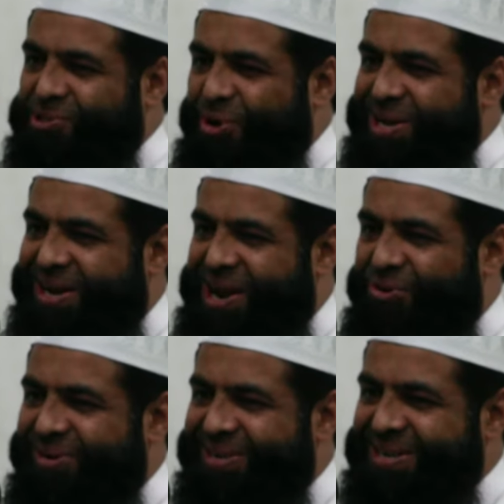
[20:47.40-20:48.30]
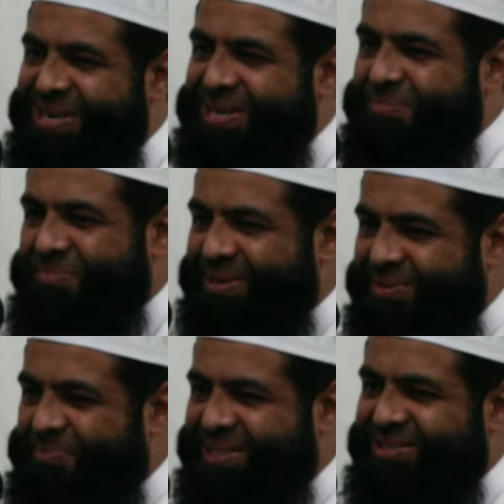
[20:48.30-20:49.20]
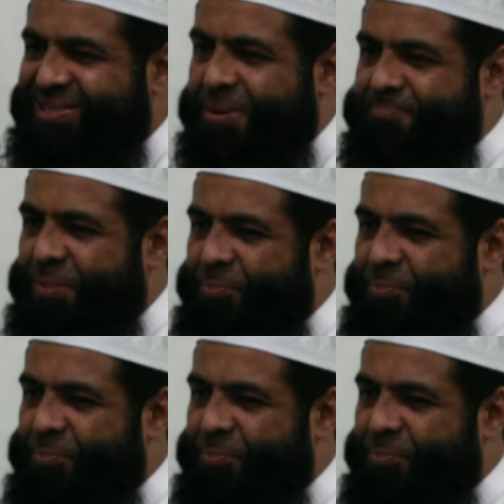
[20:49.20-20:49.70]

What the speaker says: going around. Person slipped up